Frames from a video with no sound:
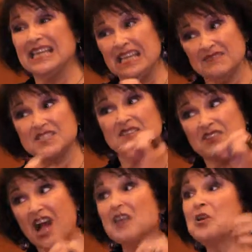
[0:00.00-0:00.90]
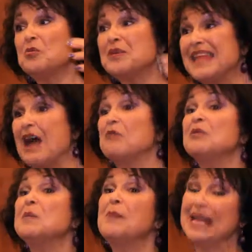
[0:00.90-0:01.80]
gifts of God are without
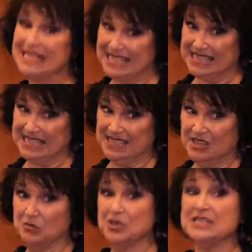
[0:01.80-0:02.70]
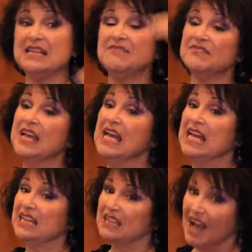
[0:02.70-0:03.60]
repentance. In other words, if
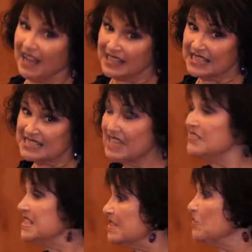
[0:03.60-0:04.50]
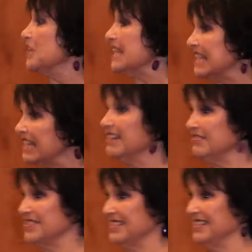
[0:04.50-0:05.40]
God has given someone a
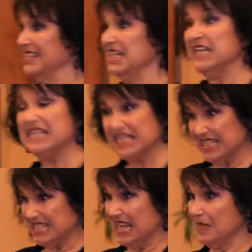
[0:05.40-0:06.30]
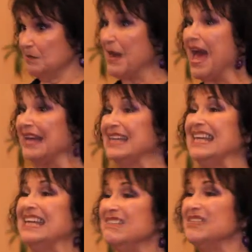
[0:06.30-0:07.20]
gift, he doesn't take it back,
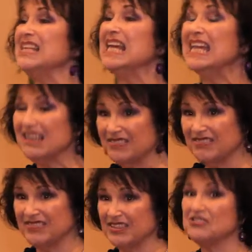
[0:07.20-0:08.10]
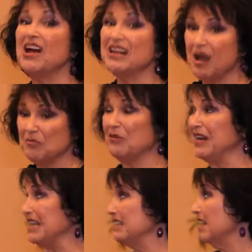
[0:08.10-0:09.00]
even if they're not
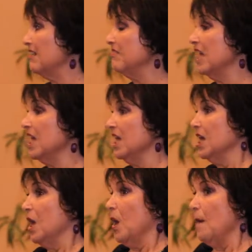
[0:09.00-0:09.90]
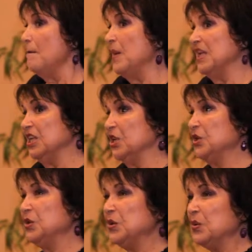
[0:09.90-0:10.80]
operating in love. But
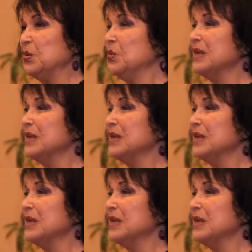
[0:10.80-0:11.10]
you